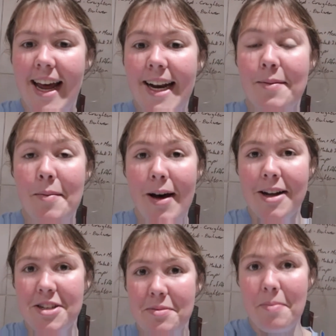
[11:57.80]
about
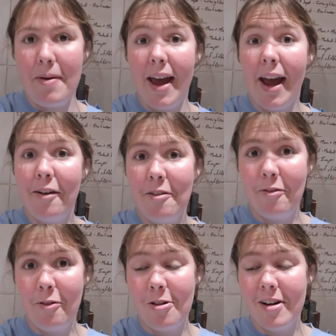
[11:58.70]
to prepare
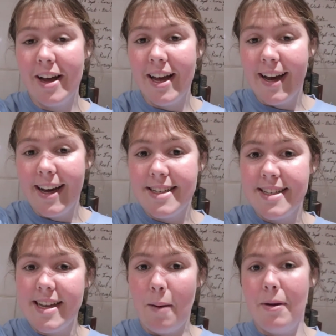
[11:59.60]
for
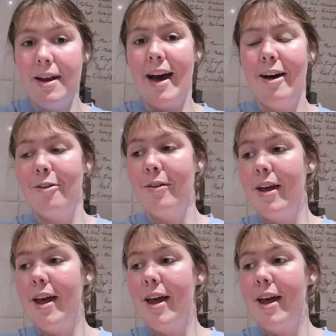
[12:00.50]
supper now,